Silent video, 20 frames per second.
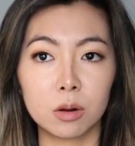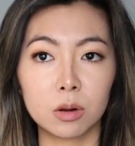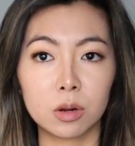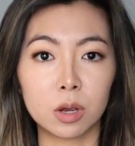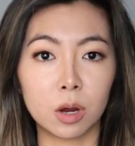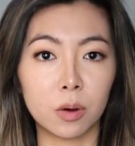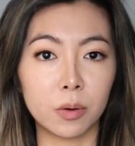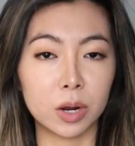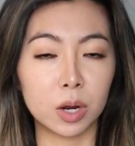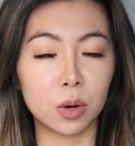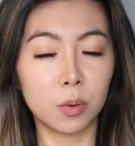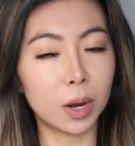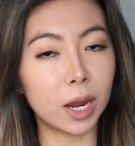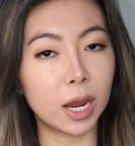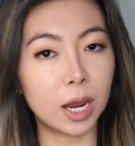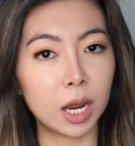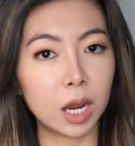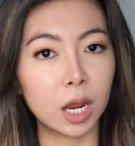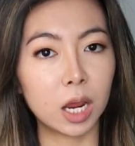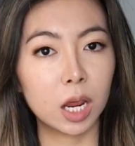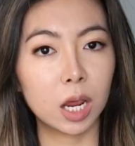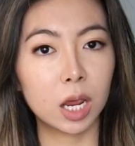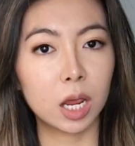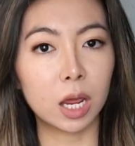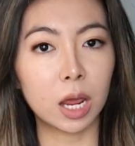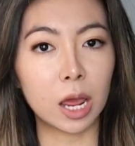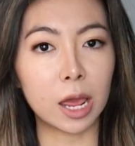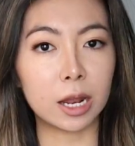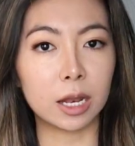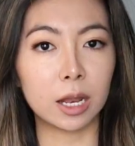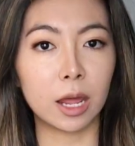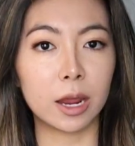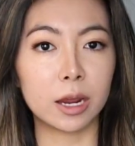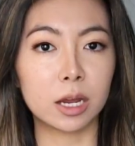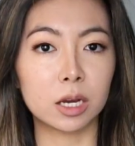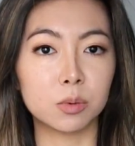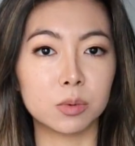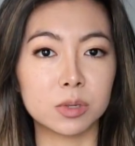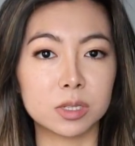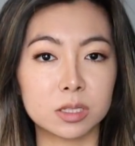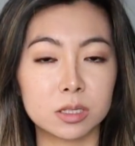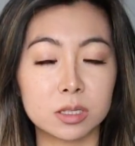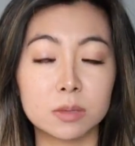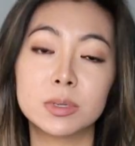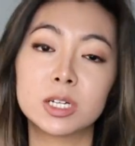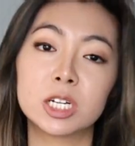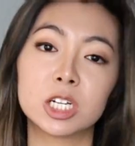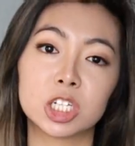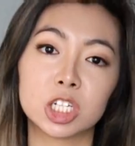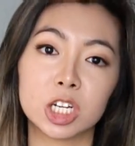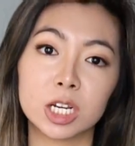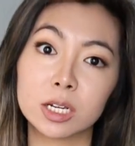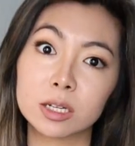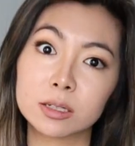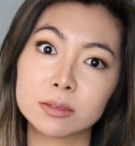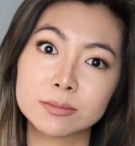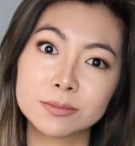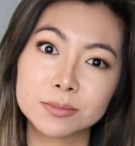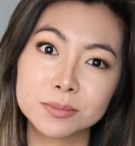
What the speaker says: going away and like it was diminishing.